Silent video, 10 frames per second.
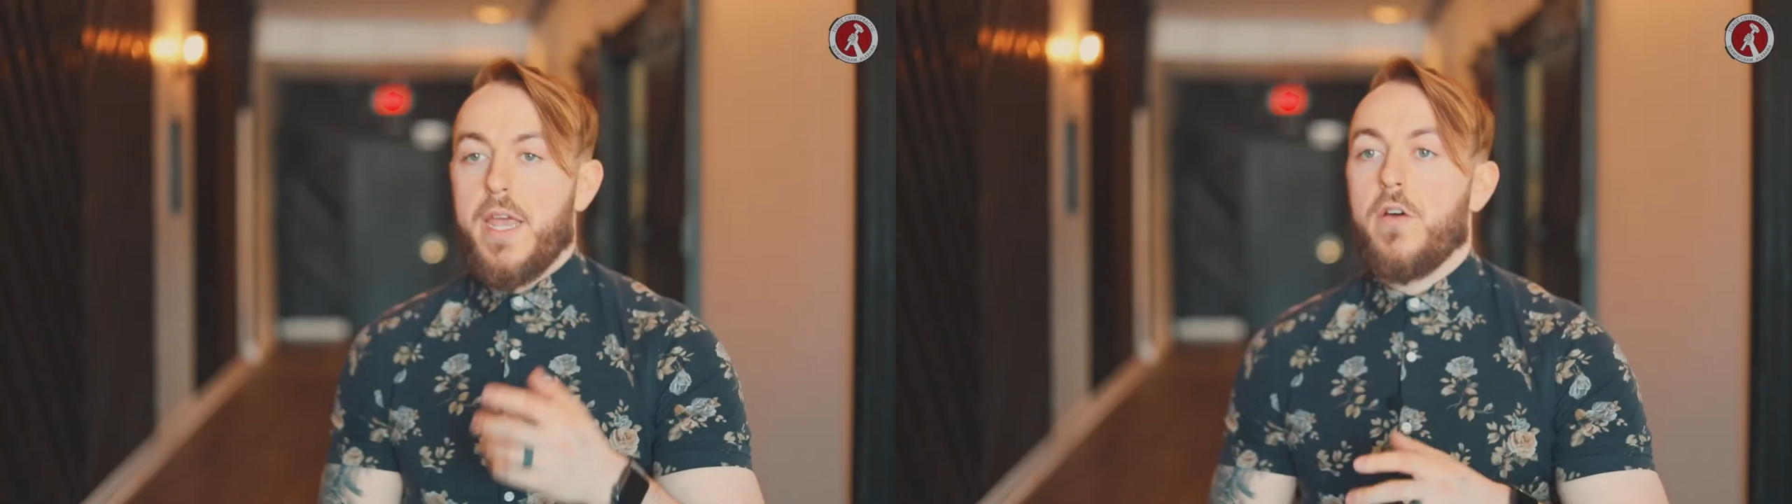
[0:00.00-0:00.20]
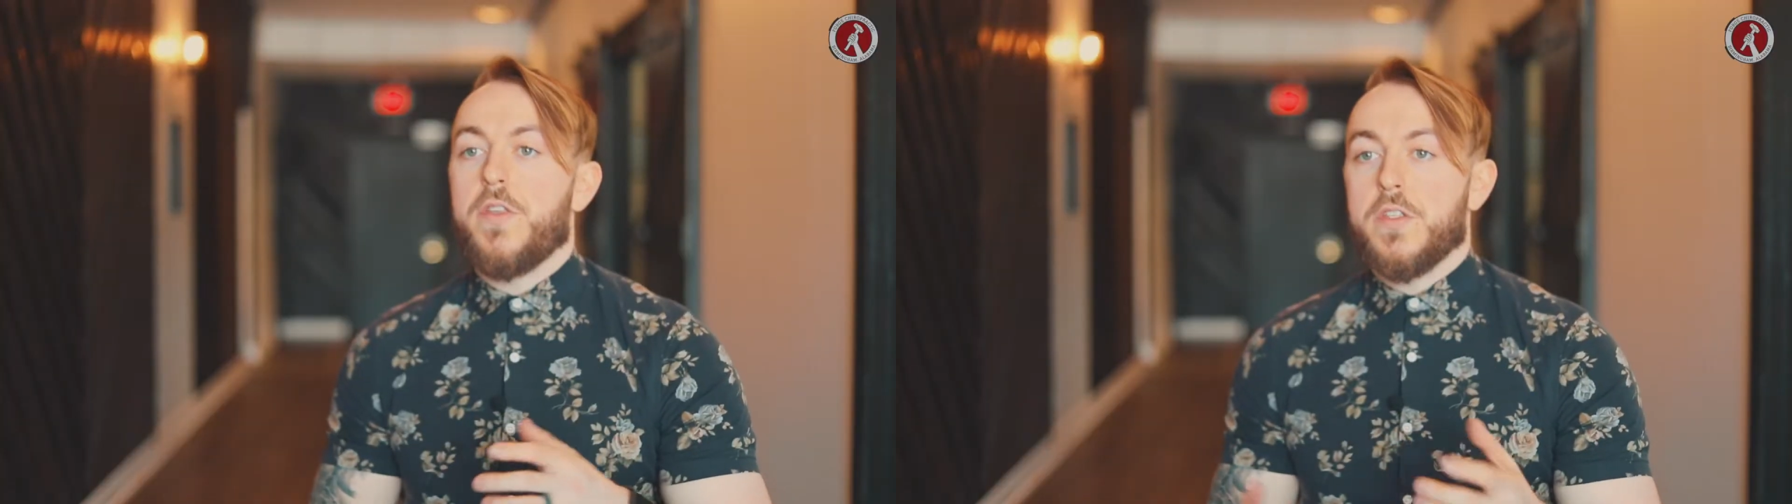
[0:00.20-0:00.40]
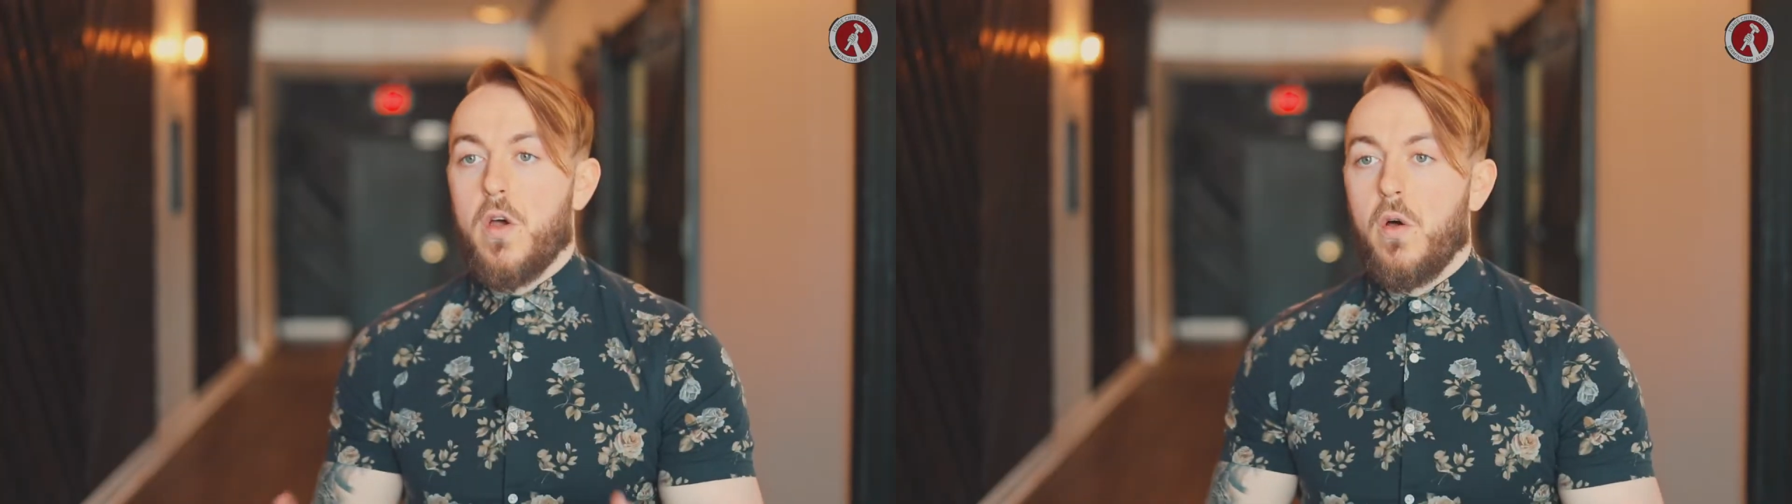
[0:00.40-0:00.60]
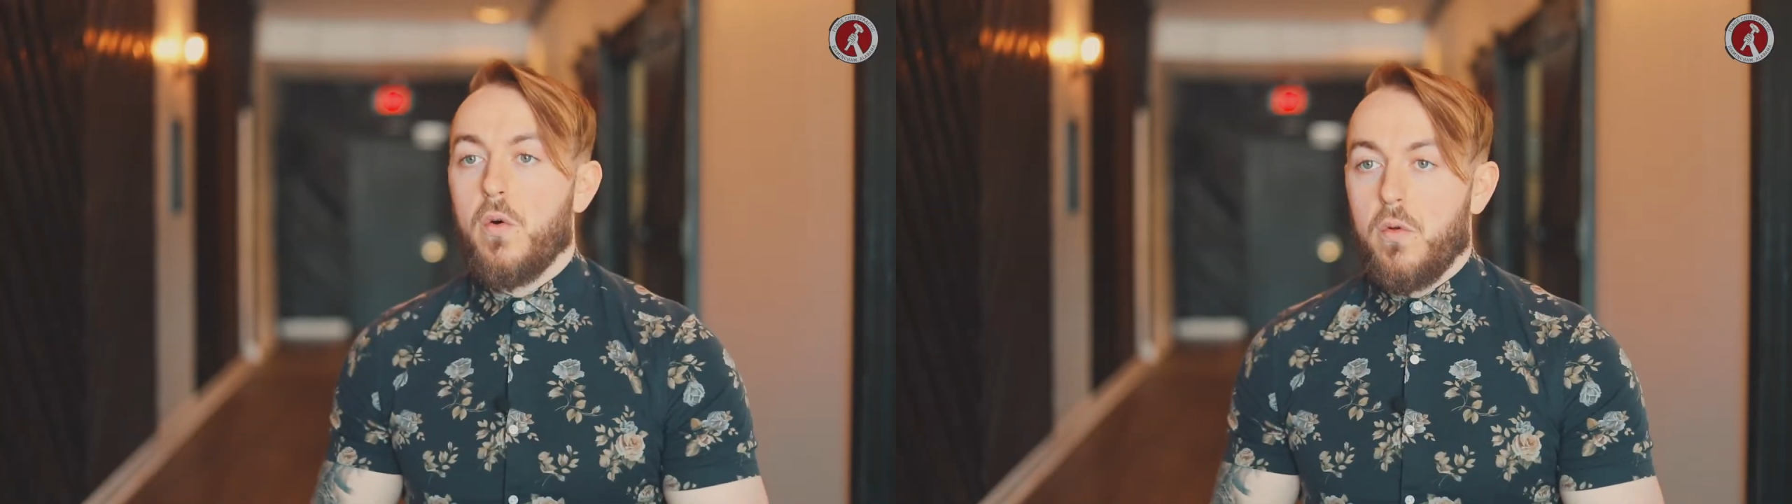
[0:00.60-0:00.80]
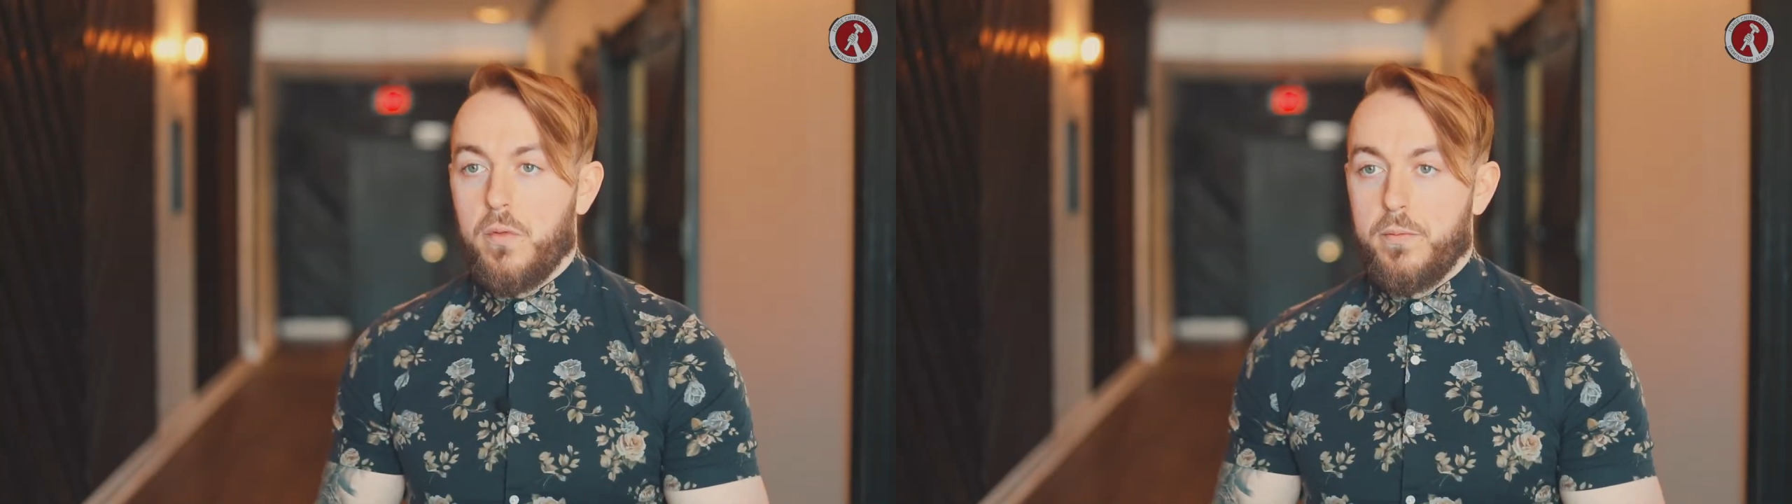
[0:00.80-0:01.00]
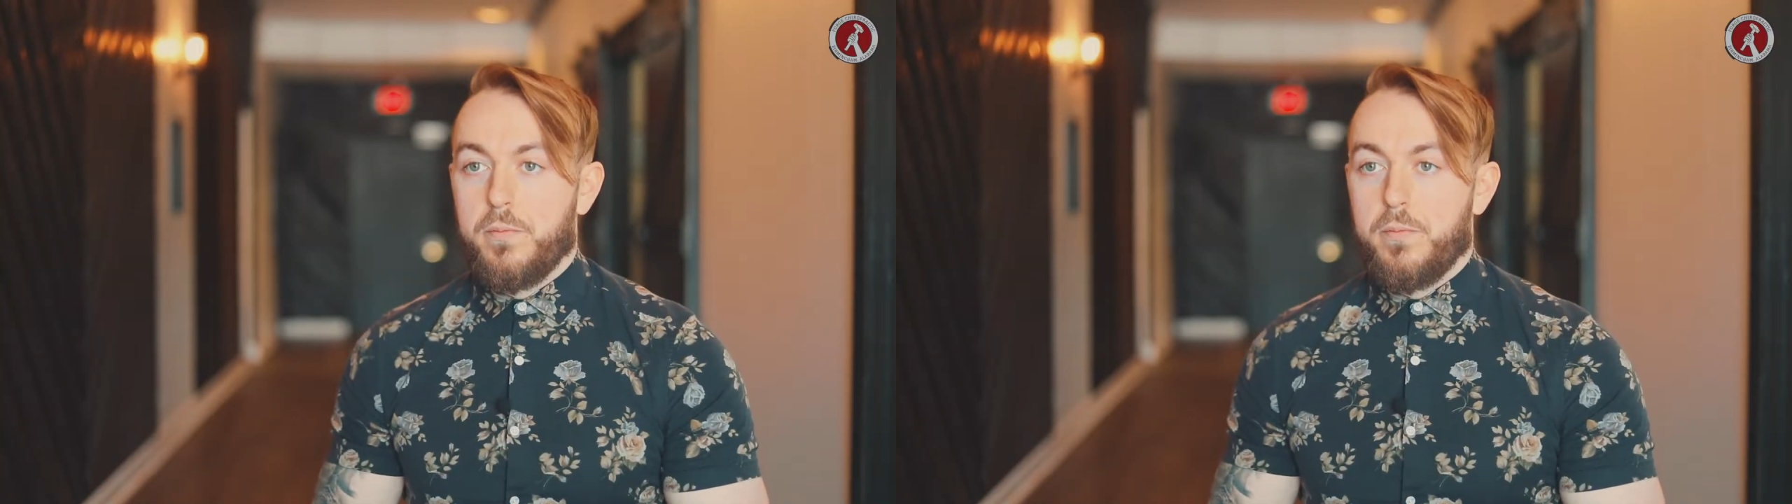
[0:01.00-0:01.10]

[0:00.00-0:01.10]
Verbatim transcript: health as a whole,